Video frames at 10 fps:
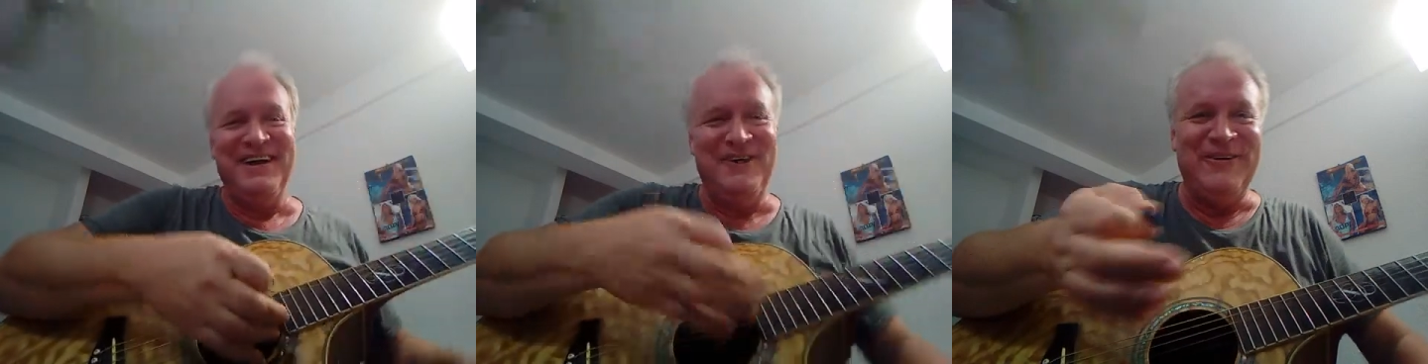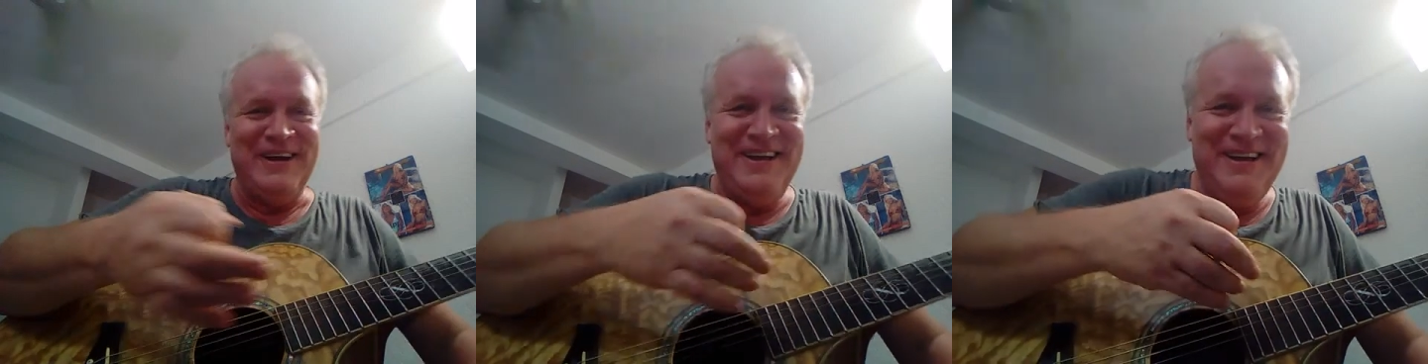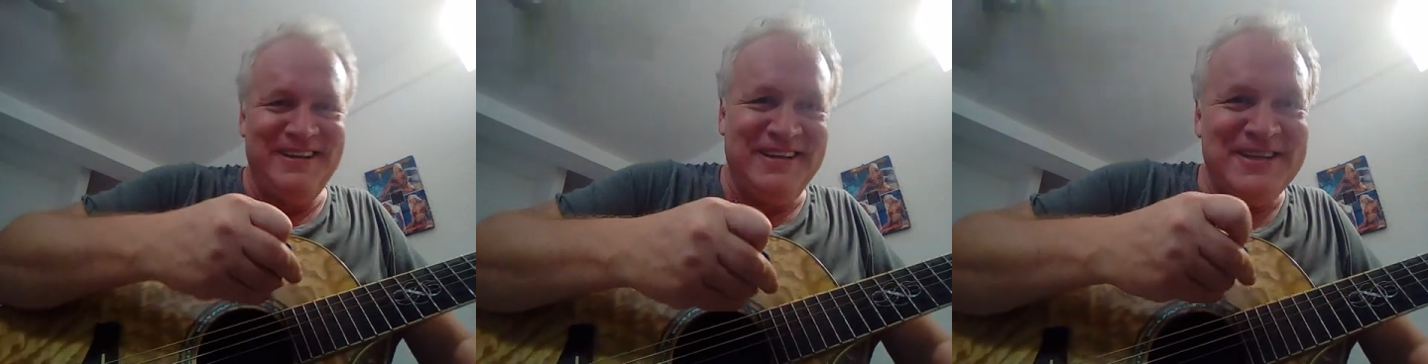anyway,
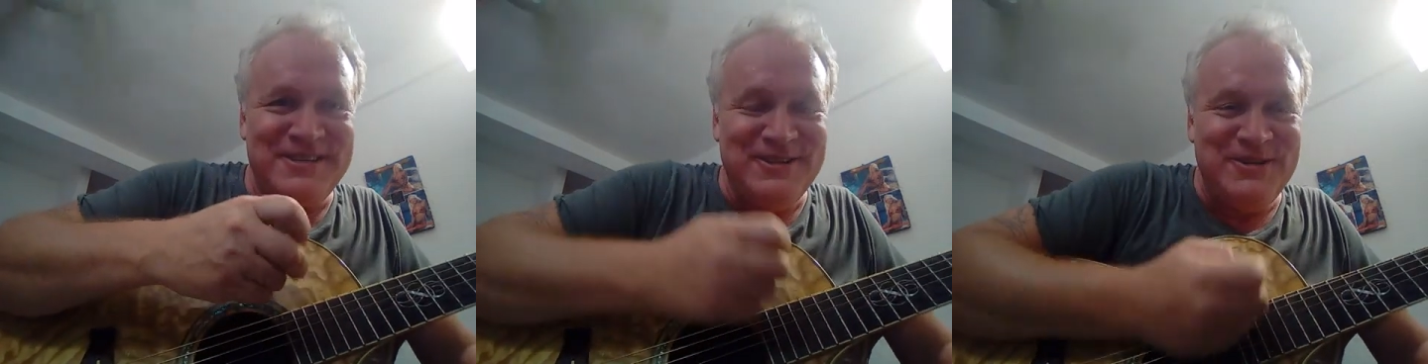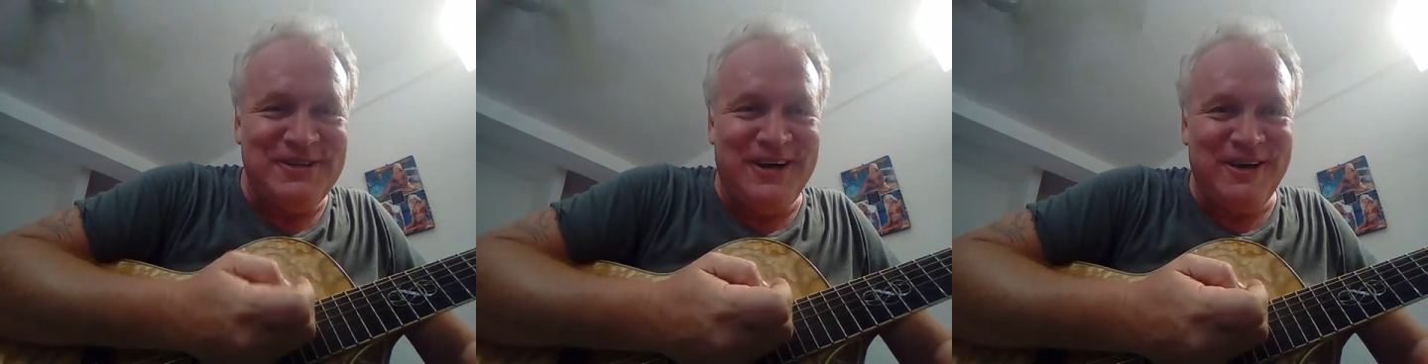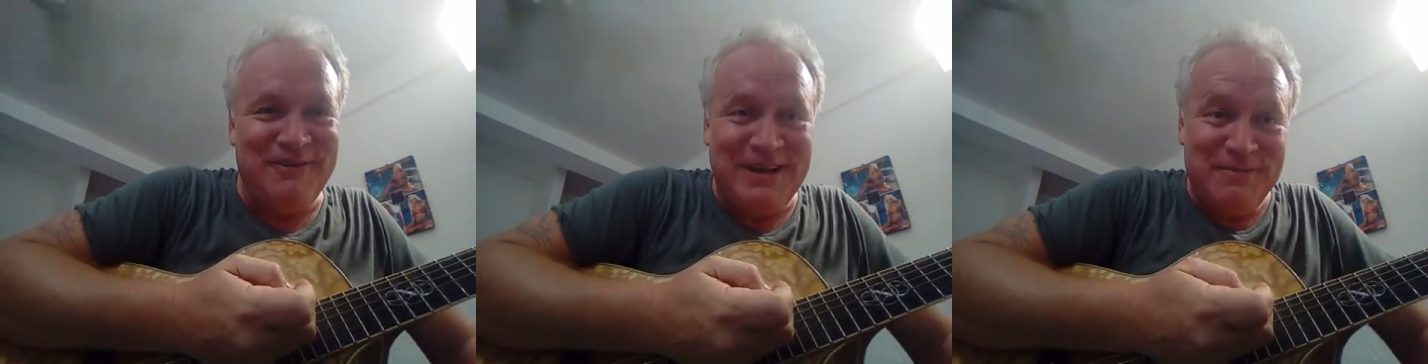that's the new
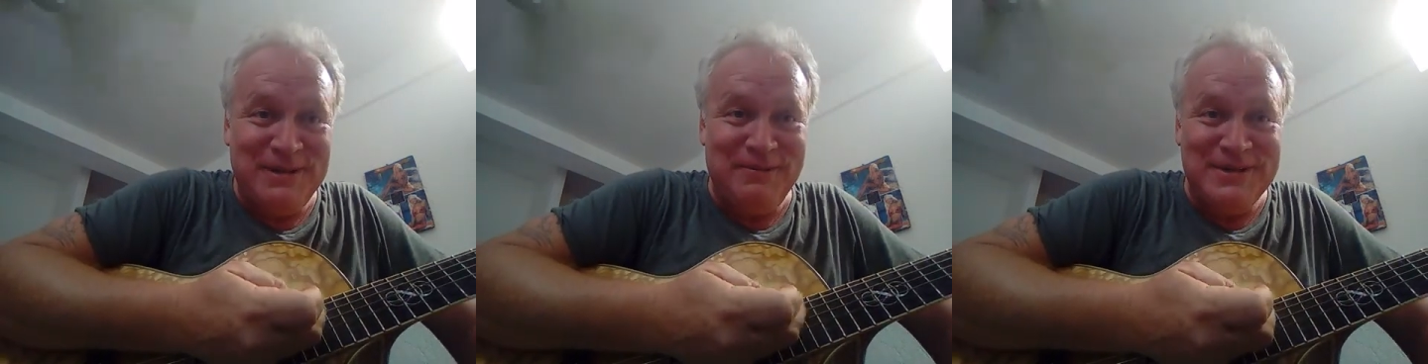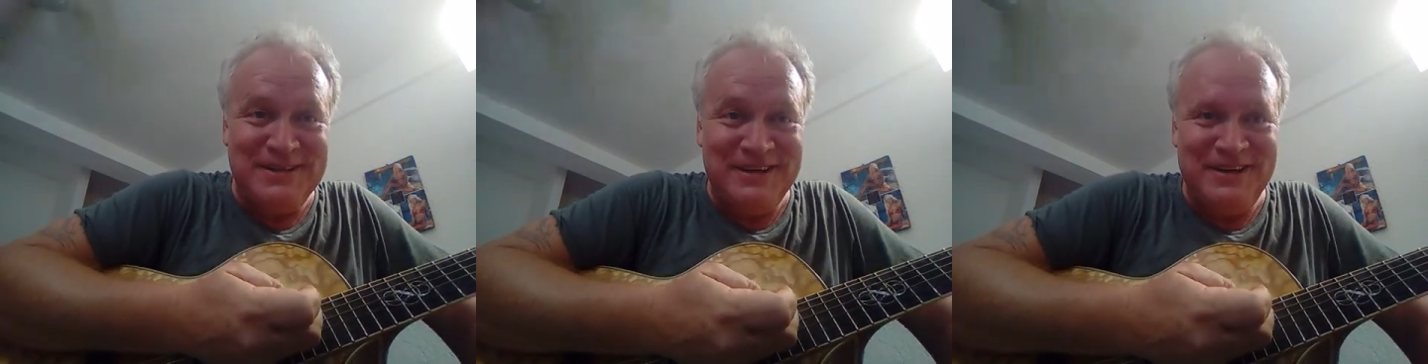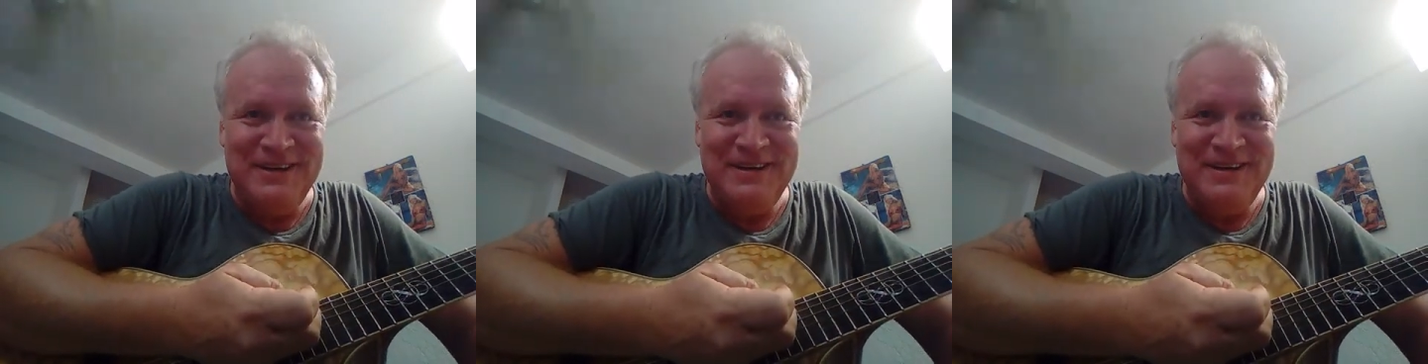song. If anybody wants to